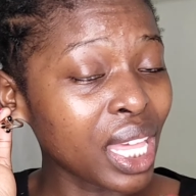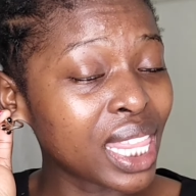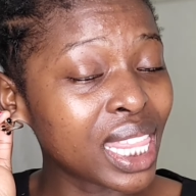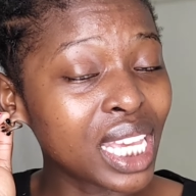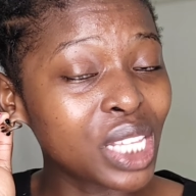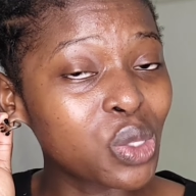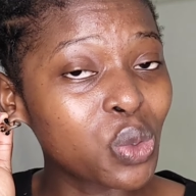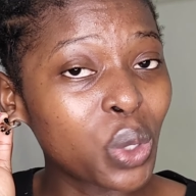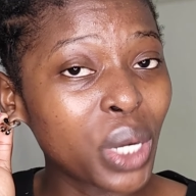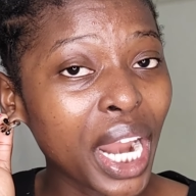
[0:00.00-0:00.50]

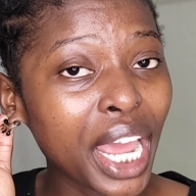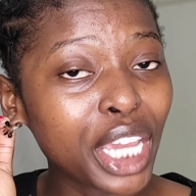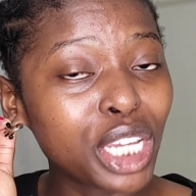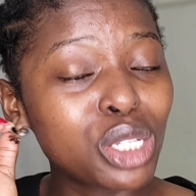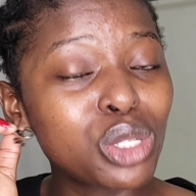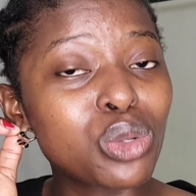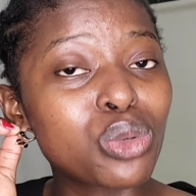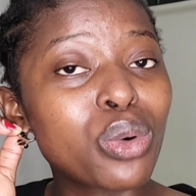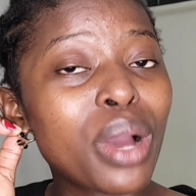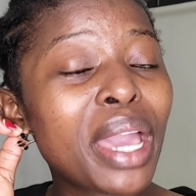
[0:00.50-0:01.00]
that's what I
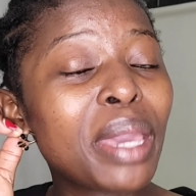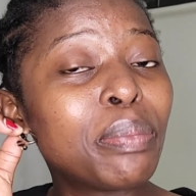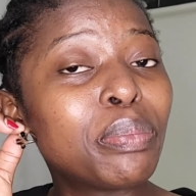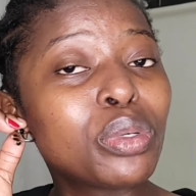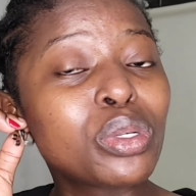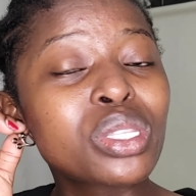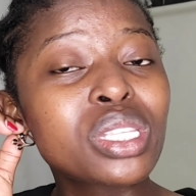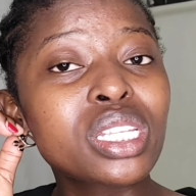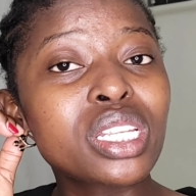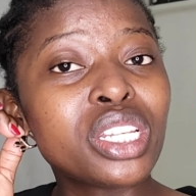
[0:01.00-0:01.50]
do. I
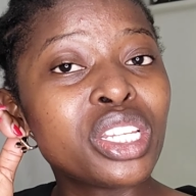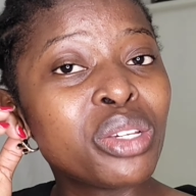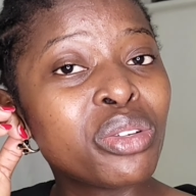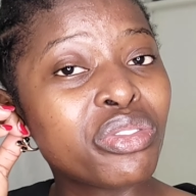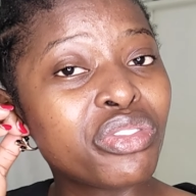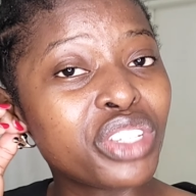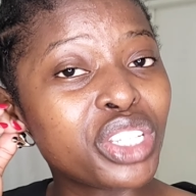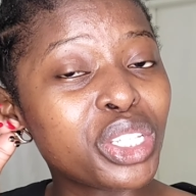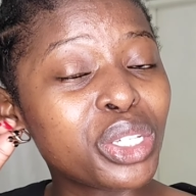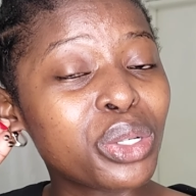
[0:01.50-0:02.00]
post new
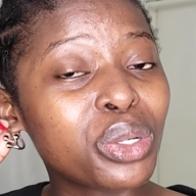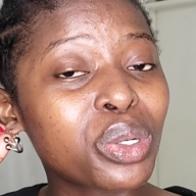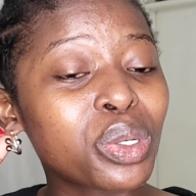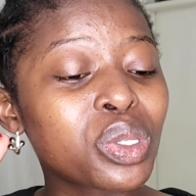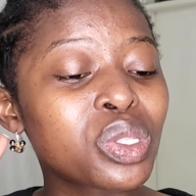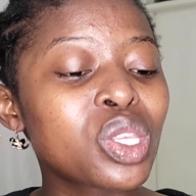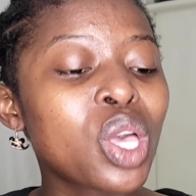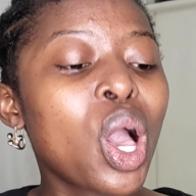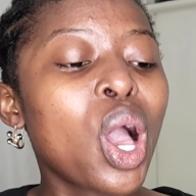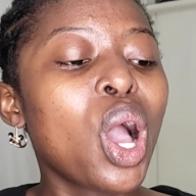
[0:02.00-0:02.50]

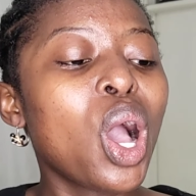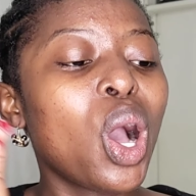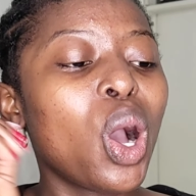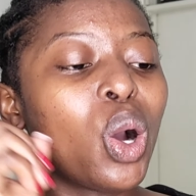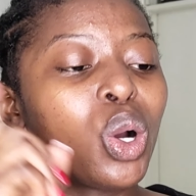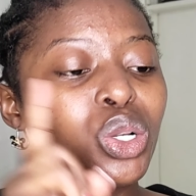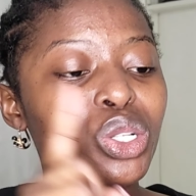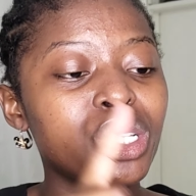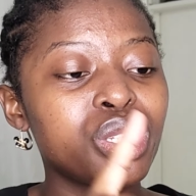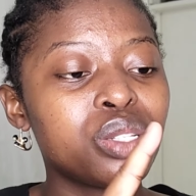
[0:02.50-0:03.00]
videos
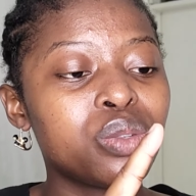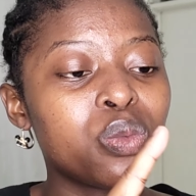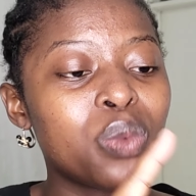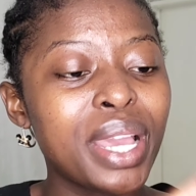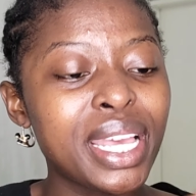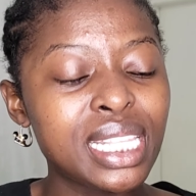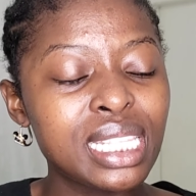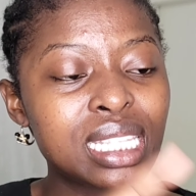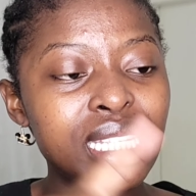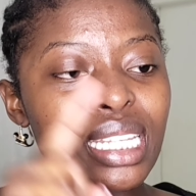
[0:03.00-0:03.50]
on
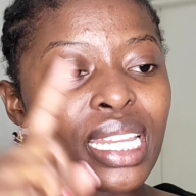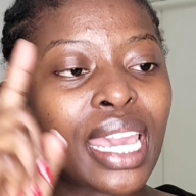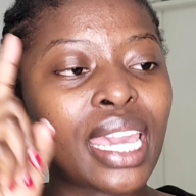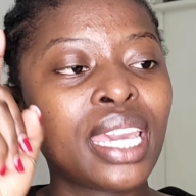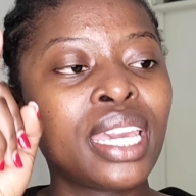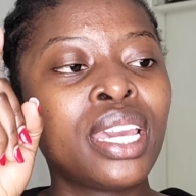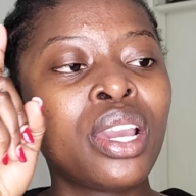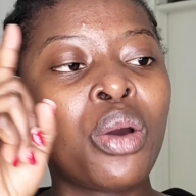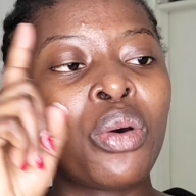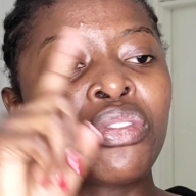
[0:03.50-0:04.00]

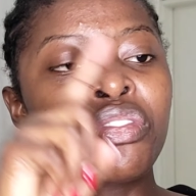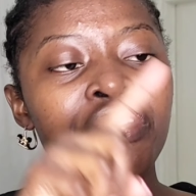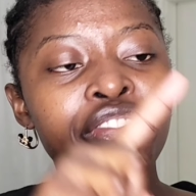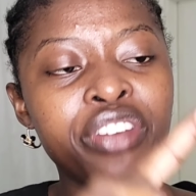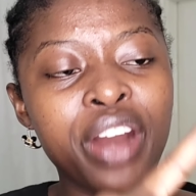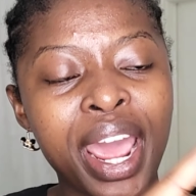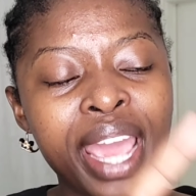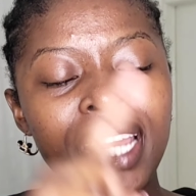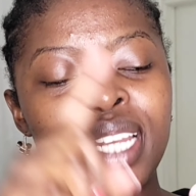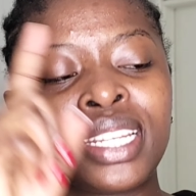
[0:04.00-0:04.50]
Wednesday, on
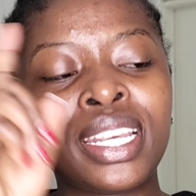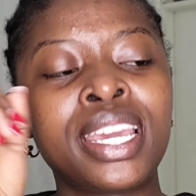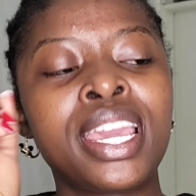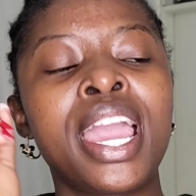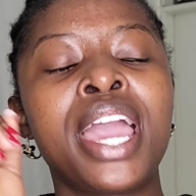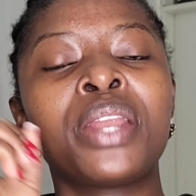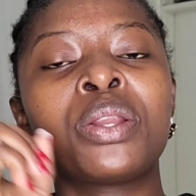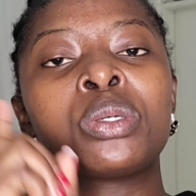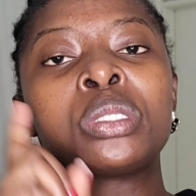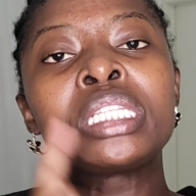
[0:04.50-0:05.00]
Friday,
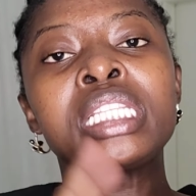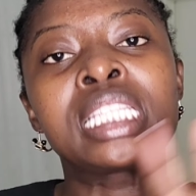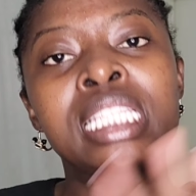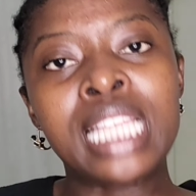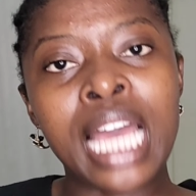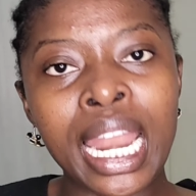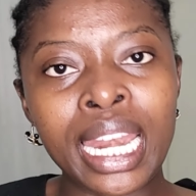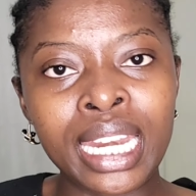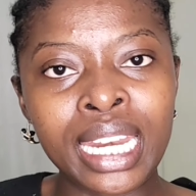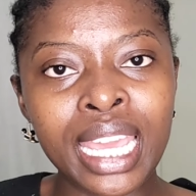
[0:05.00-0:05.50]
and on
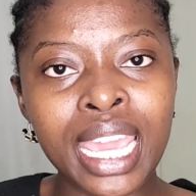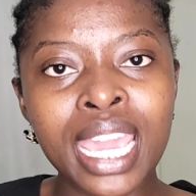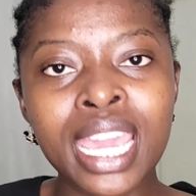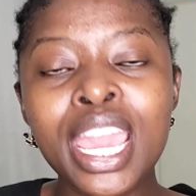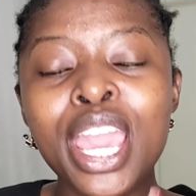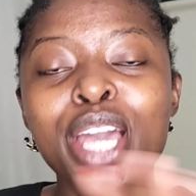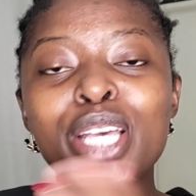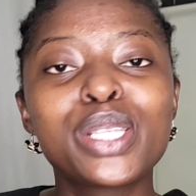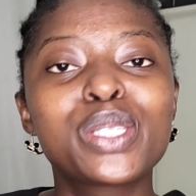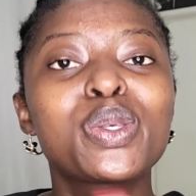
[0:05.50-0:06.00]

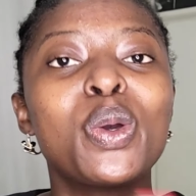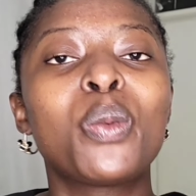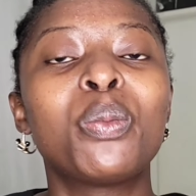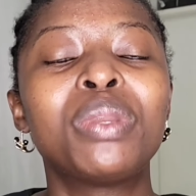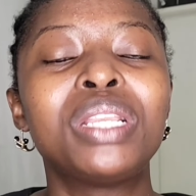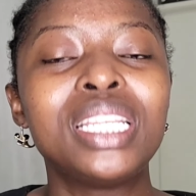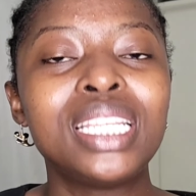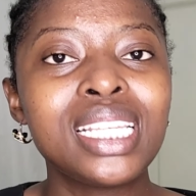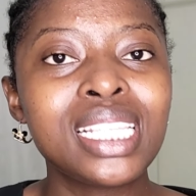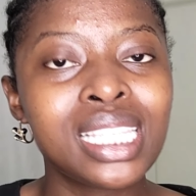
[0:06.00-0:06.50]
Sunday. So
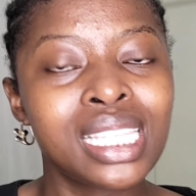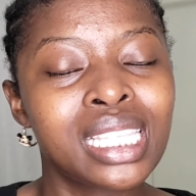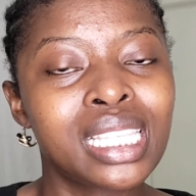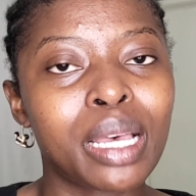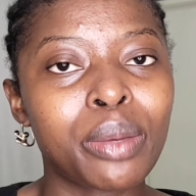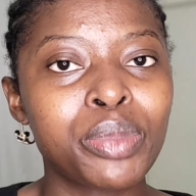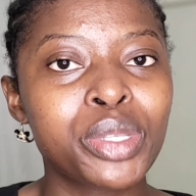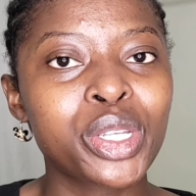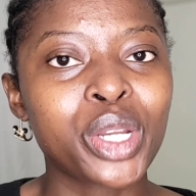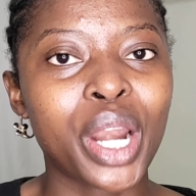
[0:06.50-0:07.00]
please
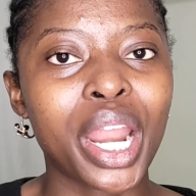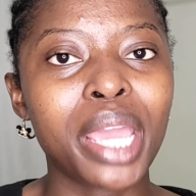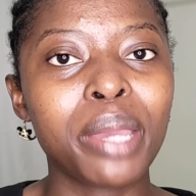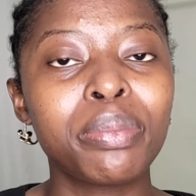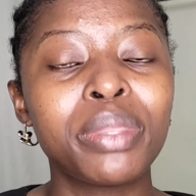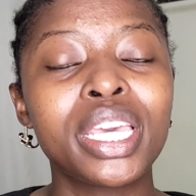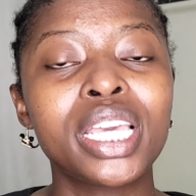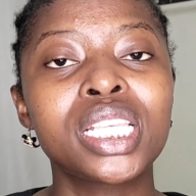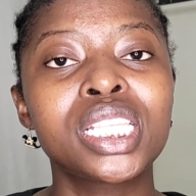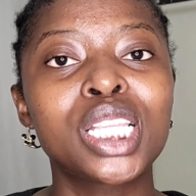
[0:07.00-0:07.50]

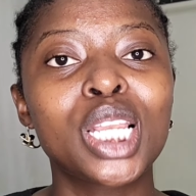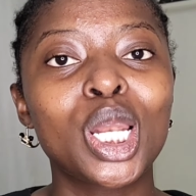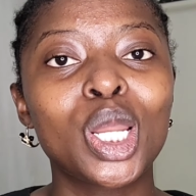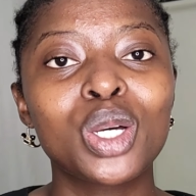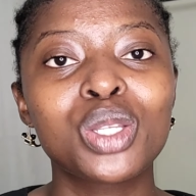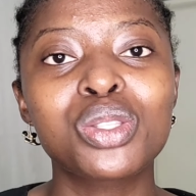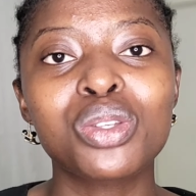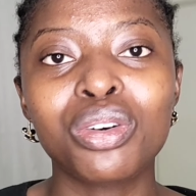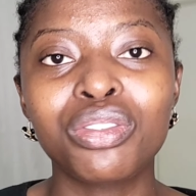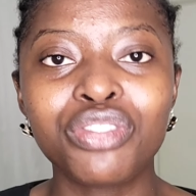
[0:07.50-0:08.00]
subscribe. There is
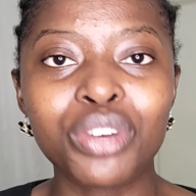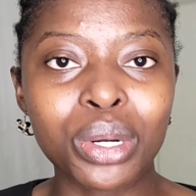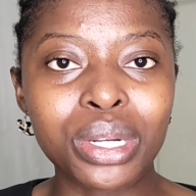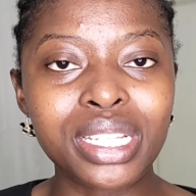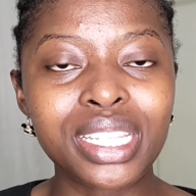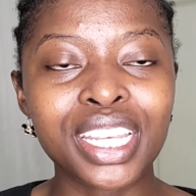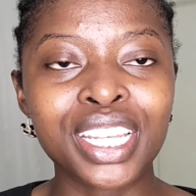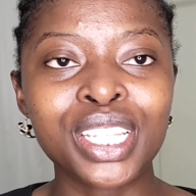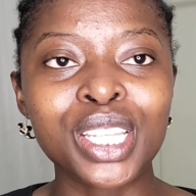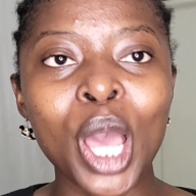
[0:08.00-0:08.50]
lots of
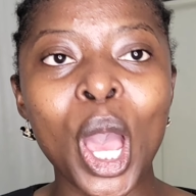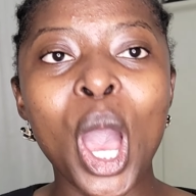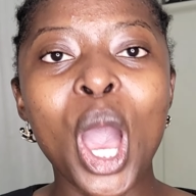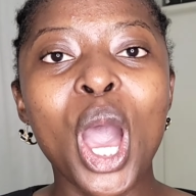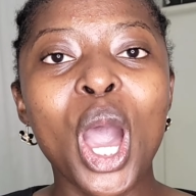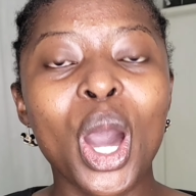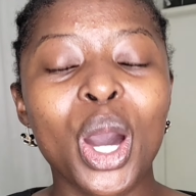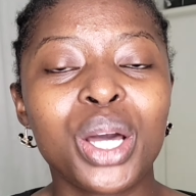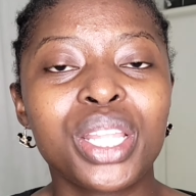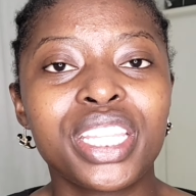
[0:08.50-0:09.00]
content
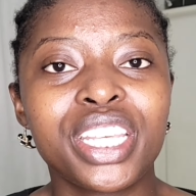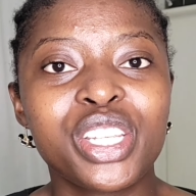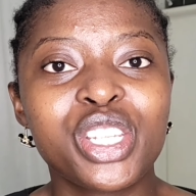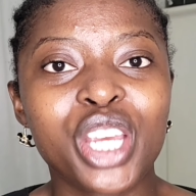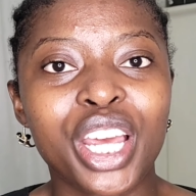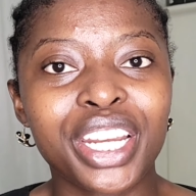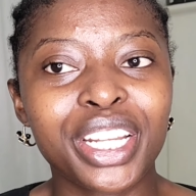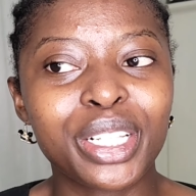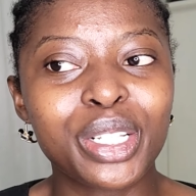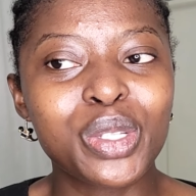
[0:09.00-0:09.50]
on the
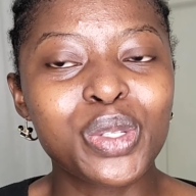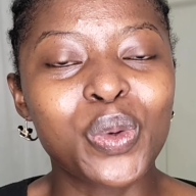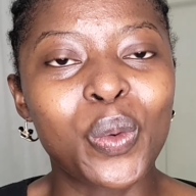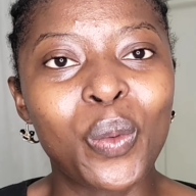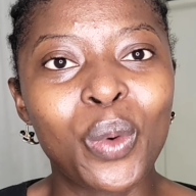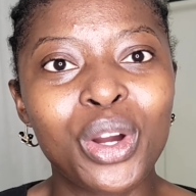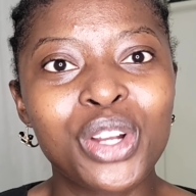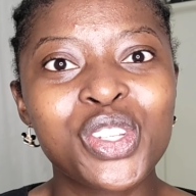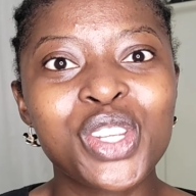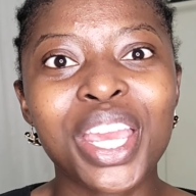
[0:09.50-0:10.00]
channel to
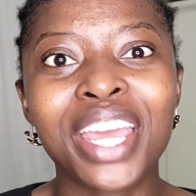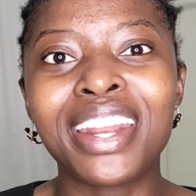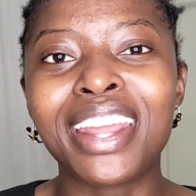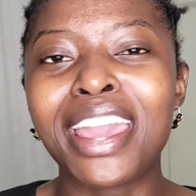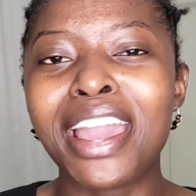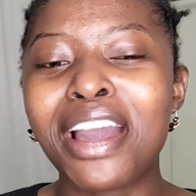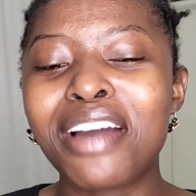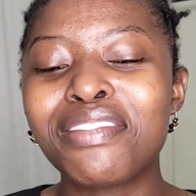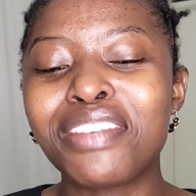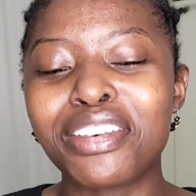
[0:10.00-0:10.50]
watch. And
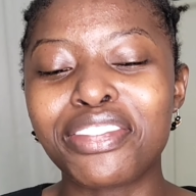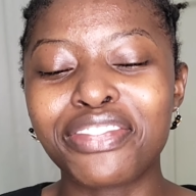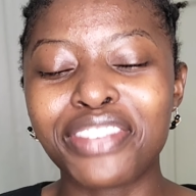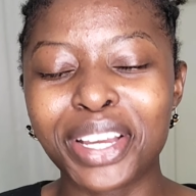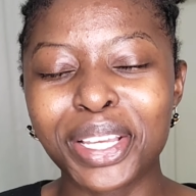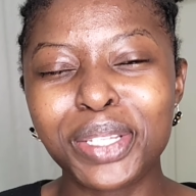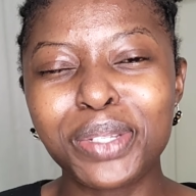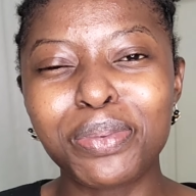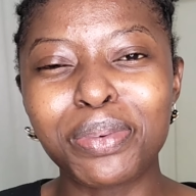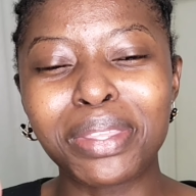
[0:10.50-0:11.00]
I have a
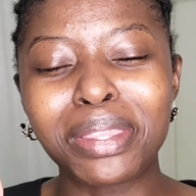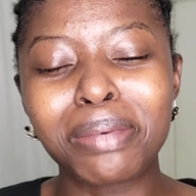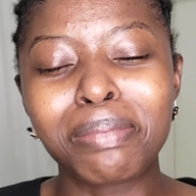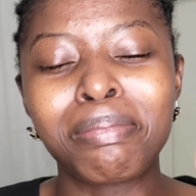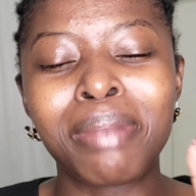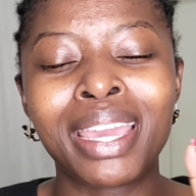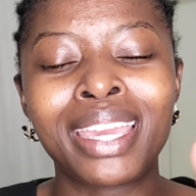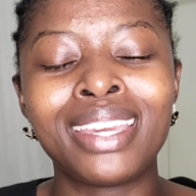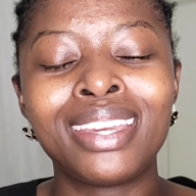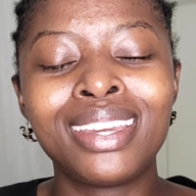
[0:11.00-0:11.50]
fight with
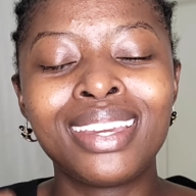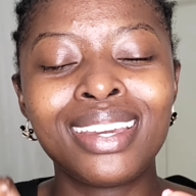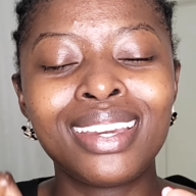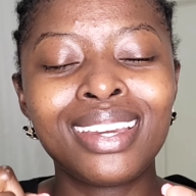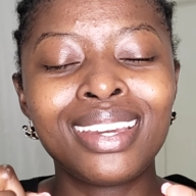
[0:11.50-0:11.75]
my